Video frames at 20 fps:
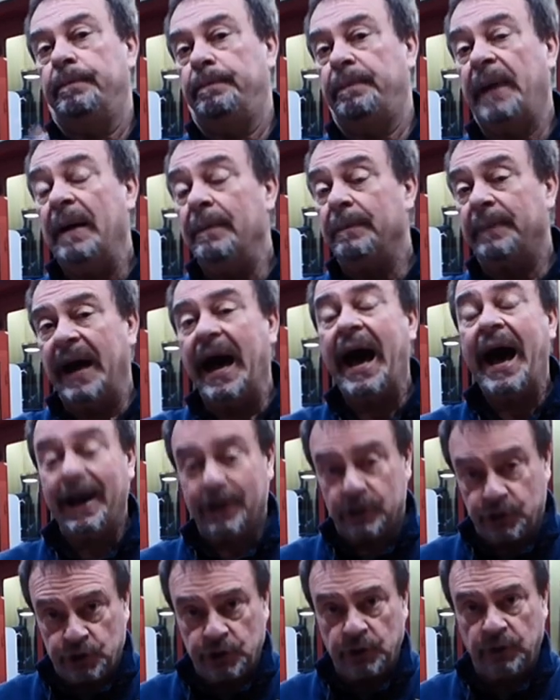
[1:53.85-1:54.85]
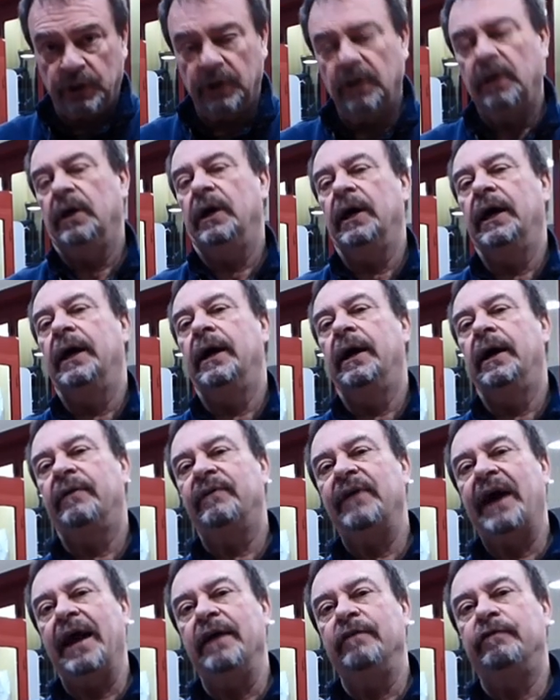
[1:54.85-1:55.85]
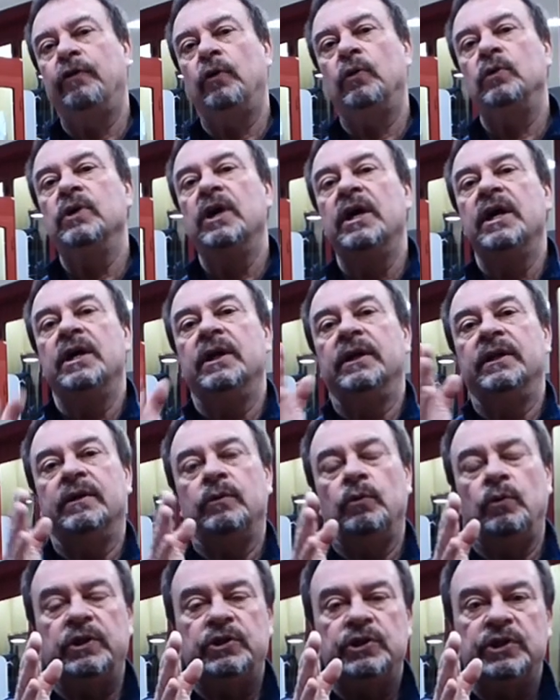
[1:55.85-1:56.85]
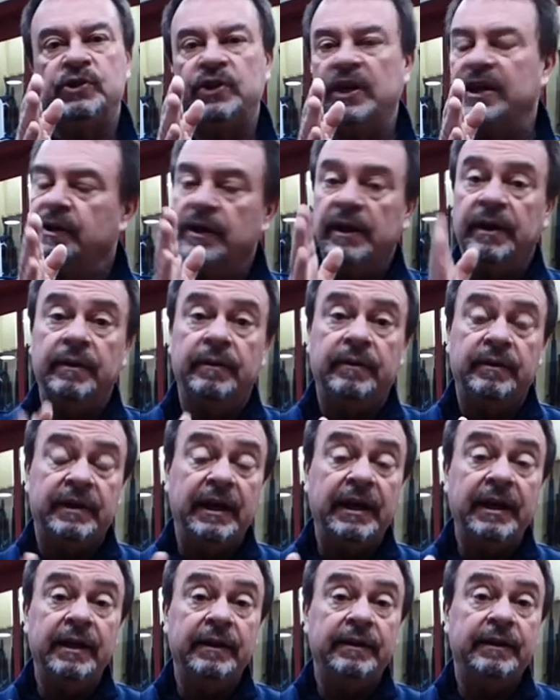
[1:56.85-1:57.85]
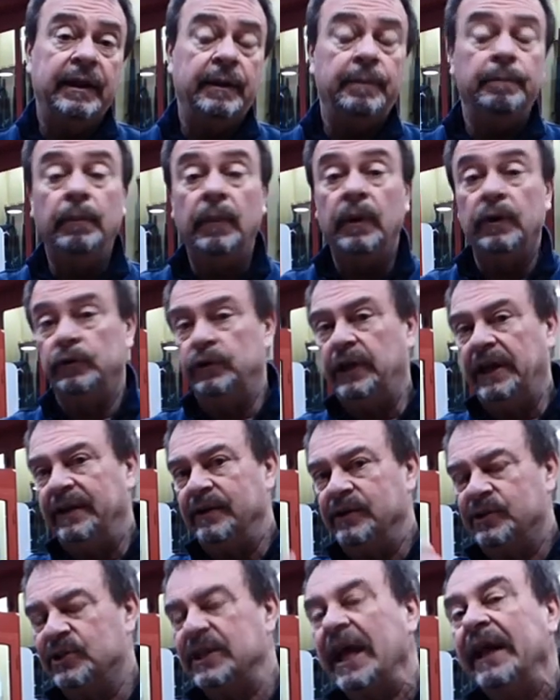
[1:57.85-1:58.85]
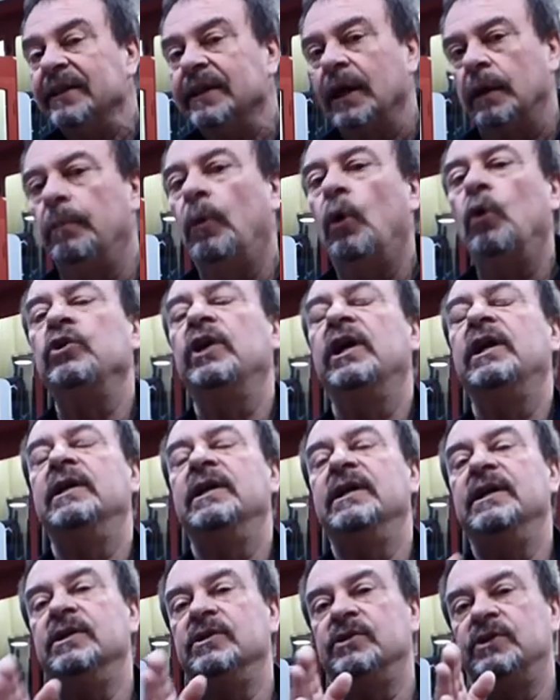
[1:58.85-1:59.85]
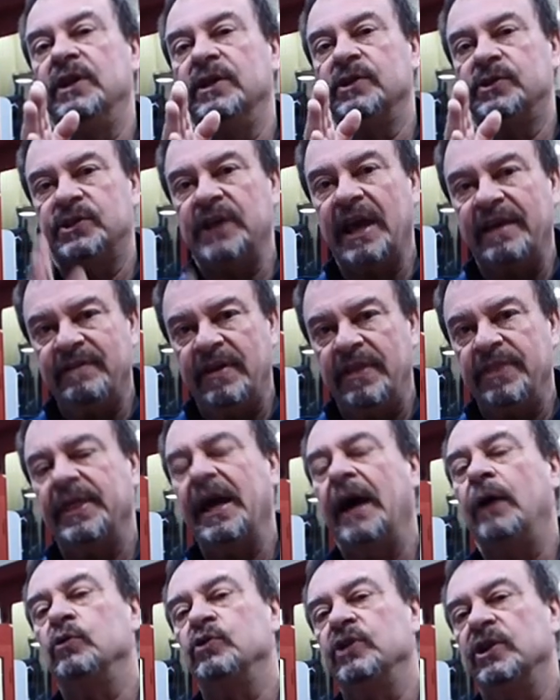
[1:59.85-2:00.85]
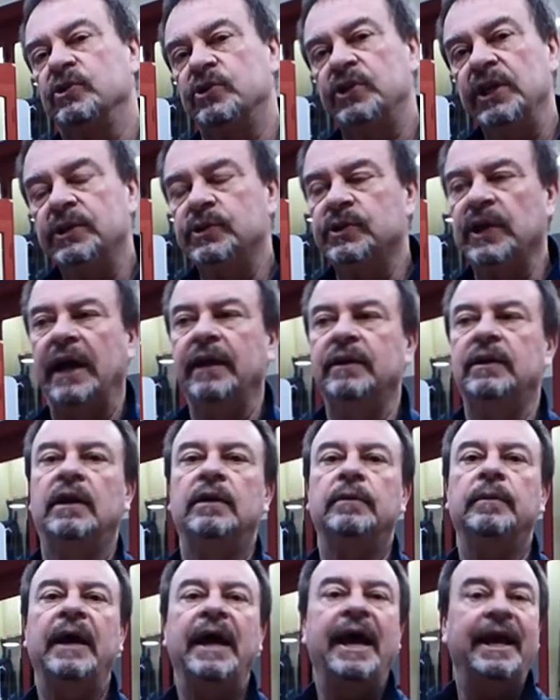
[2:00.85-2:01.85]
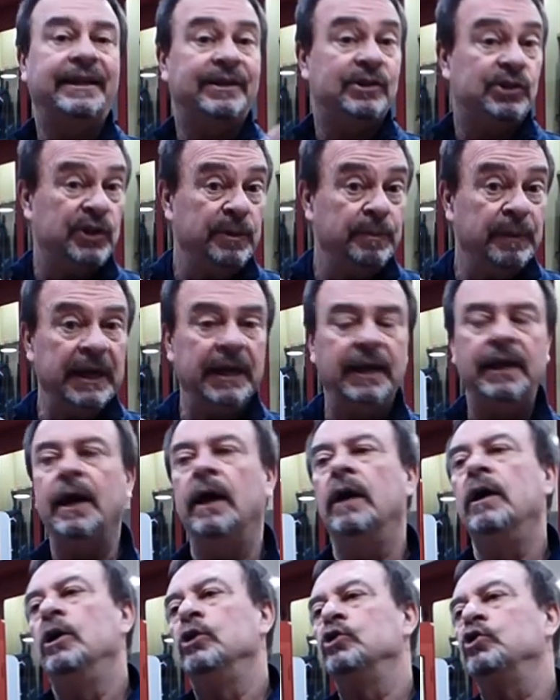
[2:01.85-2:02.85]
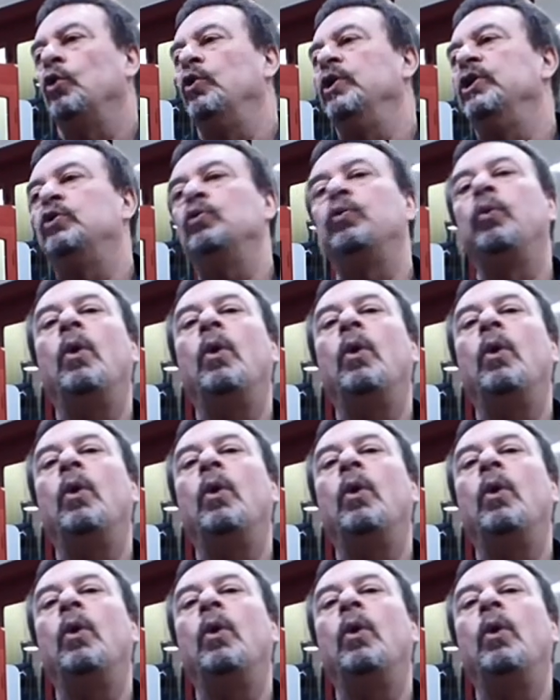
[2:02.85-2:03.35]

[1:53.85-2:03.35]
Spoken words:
pump action rifle, which is the standard model is the 7600 at Similia, so it